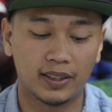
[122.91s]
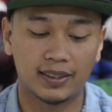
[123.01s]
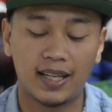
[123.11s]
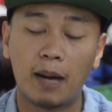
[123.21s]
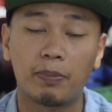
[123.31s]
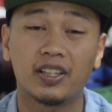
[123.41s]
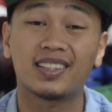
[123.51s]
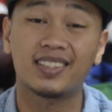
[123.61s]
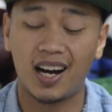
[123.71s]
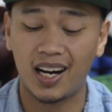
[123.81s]
the top of the
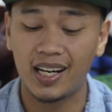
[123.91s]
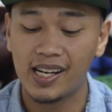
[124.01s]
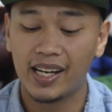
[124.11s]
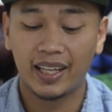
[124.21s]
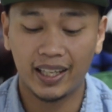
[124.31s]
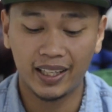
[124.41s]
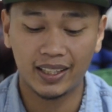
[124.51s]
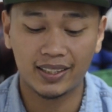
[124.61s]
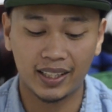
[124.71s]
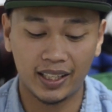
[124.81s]
tongue
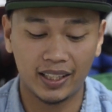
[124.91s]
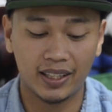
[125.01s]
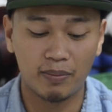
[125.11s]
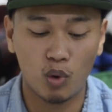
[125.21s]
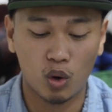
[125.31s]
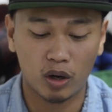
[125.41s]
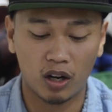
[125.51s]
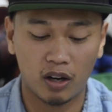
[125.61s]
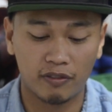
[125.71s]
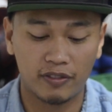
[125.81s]
is in more
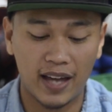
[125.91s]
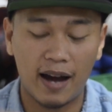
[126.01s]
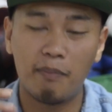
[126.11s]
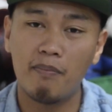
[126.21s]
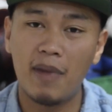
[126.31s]
of that